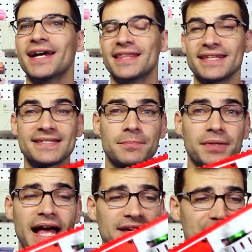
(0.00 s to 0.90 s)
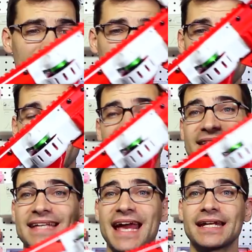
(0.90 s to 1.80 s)
This is a blaster that
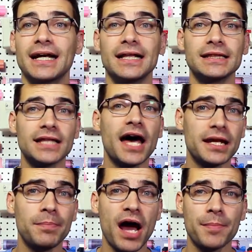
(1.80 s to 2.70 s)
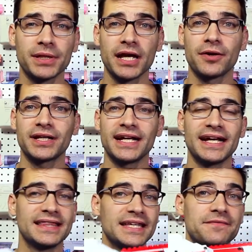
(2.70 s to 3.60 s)
has gained a lot of popularity
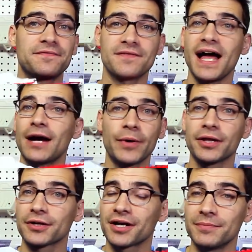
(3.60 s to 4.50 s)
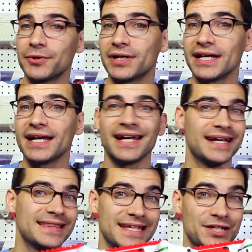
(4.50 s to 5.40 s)
in the Flywheeler community,
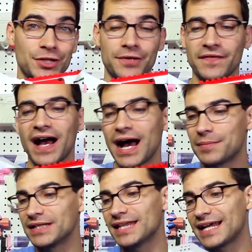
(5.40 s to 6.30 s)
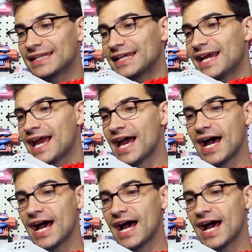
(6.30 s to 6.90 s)
in the Nerf hobby lately,